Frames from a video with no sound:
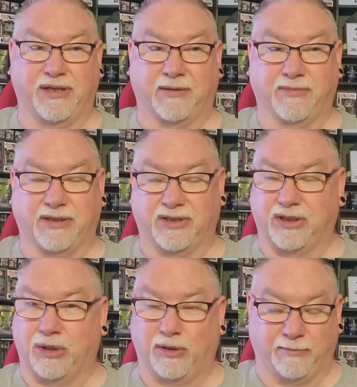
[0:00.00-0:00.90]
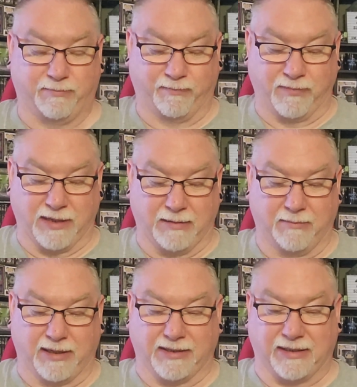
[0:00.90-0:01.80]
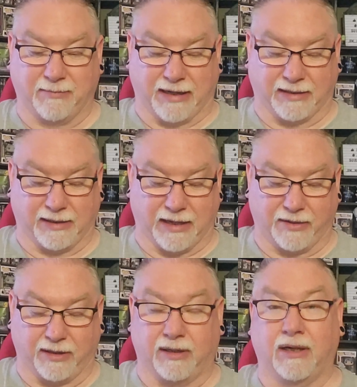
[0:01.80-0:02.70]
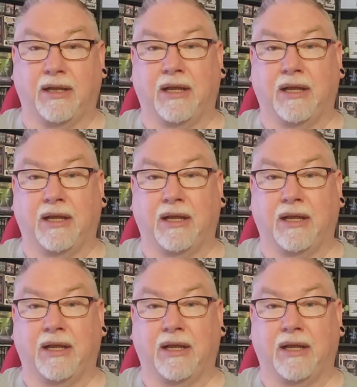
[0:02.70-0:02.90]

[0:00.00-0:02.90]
and I'm just slowly piecing back together.